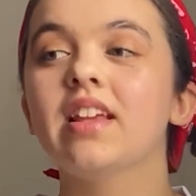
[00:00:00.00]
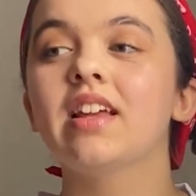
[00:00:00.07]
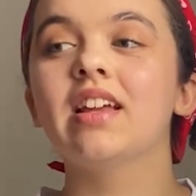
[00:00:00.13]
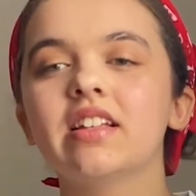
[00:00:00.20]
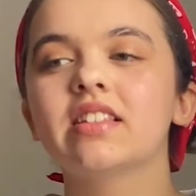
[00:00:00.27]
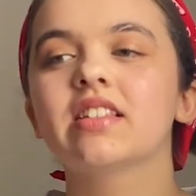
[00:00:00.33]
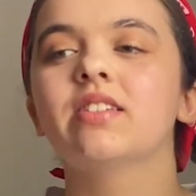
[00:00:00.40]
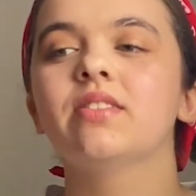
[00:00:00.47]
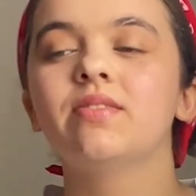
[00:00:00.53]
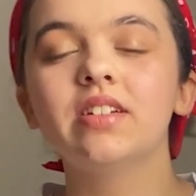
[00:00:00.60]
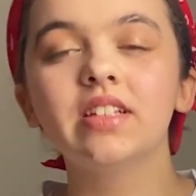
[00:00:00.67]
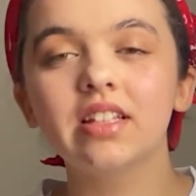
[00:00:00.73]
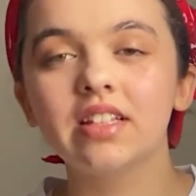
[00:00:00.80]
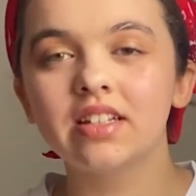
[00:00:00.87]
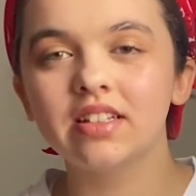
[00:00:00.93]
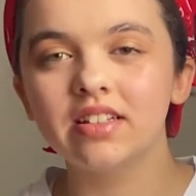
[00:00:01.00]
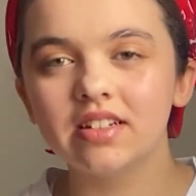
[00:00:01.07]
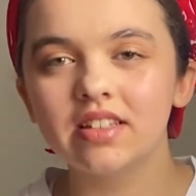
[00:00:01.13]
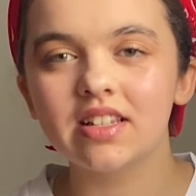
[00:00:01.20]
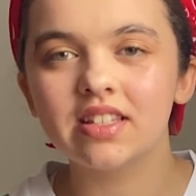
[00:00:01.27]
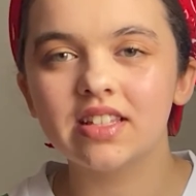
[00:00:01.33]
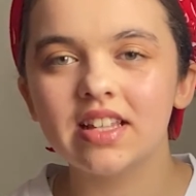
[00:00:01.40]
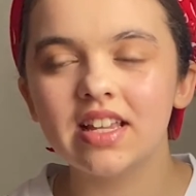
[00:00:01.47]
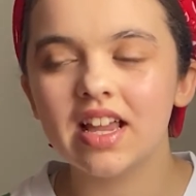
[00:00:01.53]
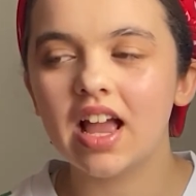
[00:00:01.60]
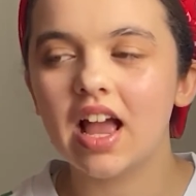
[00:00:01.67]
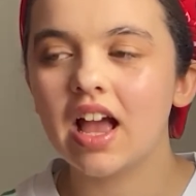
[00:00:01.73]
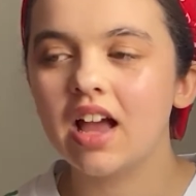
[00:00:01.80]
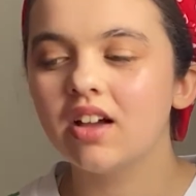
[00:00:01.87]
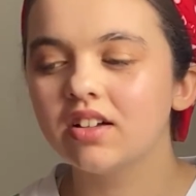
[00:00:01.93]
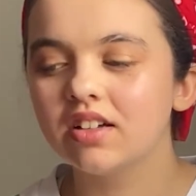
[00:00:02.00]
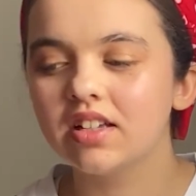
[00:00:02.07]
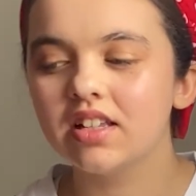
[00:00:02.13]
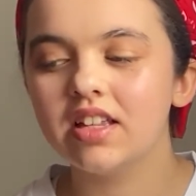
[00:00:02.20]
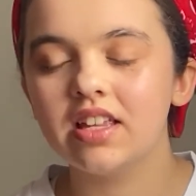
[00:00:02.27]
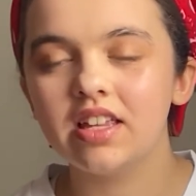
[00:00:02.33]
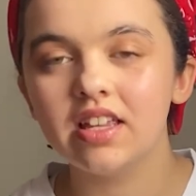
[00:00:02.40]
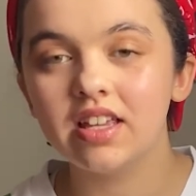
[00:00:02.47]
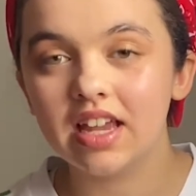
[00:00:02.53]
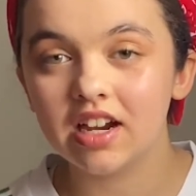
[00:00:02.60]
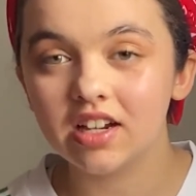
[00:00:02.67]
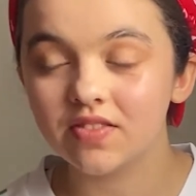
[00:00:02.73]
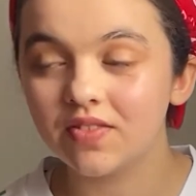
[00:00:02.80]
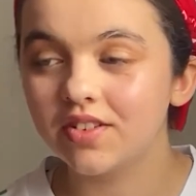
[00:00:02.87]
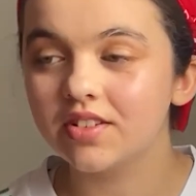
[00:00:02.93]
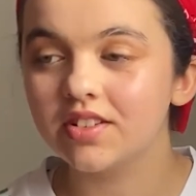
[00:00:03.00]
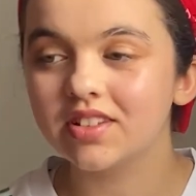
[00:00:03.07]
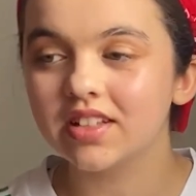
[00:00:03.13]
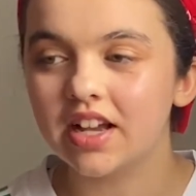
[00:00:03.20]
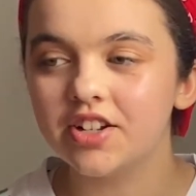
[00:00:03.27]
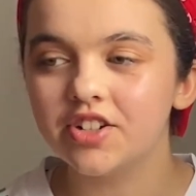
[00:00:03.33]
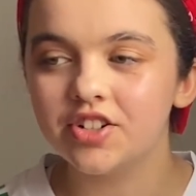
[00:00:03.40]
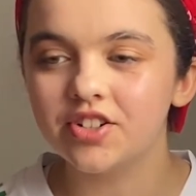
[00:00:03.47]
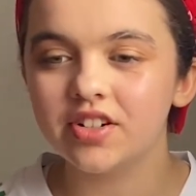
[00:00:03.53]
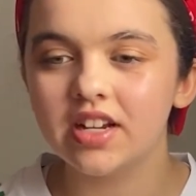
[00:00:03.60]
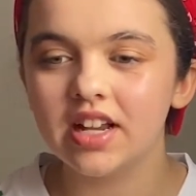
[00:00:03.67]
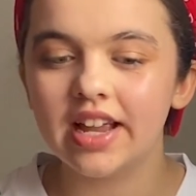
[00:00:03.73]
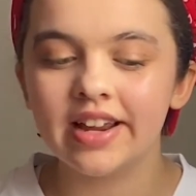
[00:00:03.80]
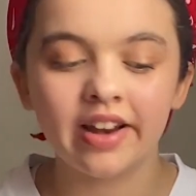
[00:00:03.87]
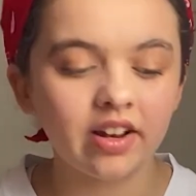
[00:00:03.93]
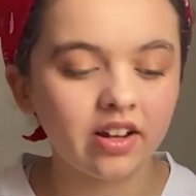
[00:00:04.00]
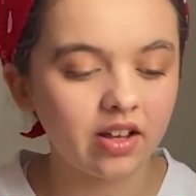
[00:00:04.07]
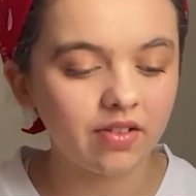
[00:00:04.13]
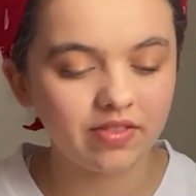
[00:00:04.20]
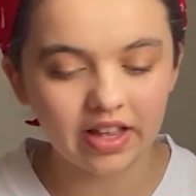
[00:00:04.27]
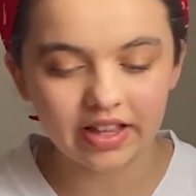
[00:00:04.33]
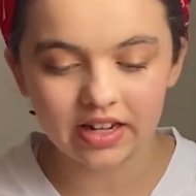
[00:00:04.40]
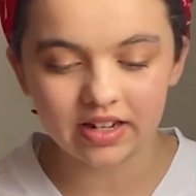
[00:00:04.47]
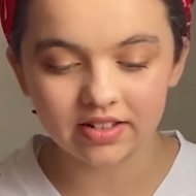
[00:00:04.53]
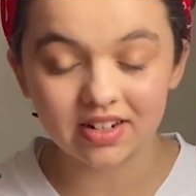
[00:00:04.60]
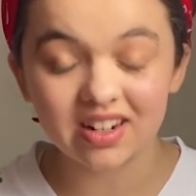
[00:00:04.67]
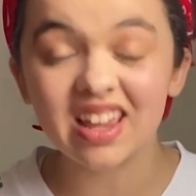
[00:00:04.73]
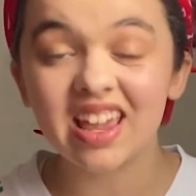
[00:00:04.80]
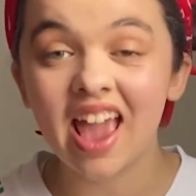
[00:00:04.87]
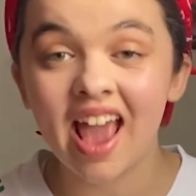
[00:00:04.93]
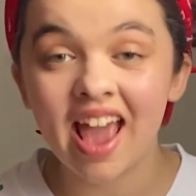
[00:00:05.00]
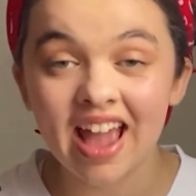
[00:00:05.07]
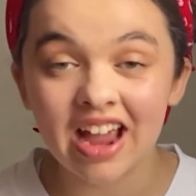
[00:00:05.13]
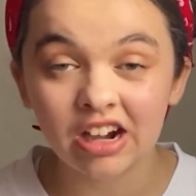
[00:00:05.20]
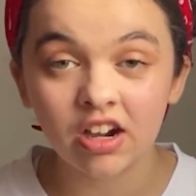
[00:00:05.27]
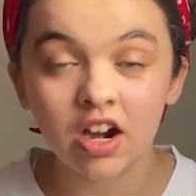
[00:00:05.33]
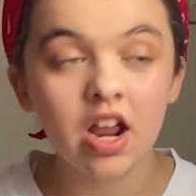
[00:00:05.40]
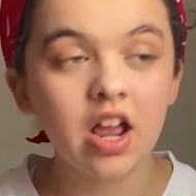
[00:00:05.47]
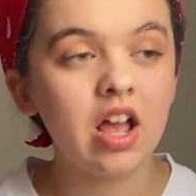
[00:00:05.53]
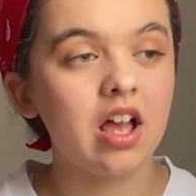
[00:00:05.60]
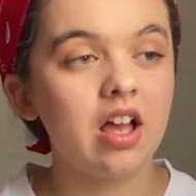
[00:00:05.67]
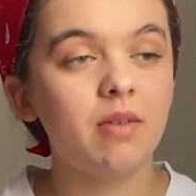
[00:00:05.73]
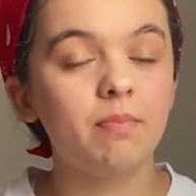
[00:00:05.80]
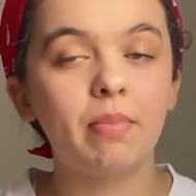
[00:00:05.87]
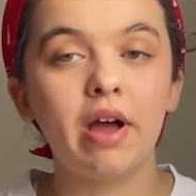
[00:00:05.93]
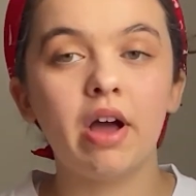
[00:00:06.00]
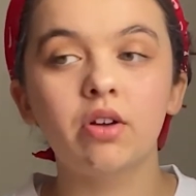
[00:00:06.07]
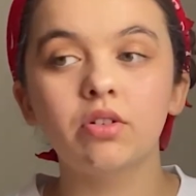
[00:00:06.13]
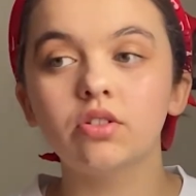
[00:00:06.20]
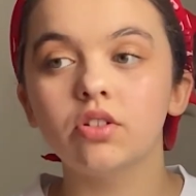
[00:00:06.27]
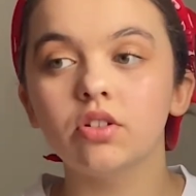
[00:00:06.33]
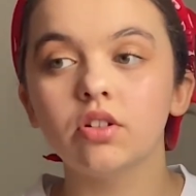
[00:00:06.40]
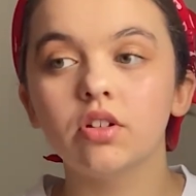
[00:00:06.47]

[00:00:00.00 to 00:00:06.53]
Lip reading: It's really clear to see how he cares for his country, and I love that he doesn't care about,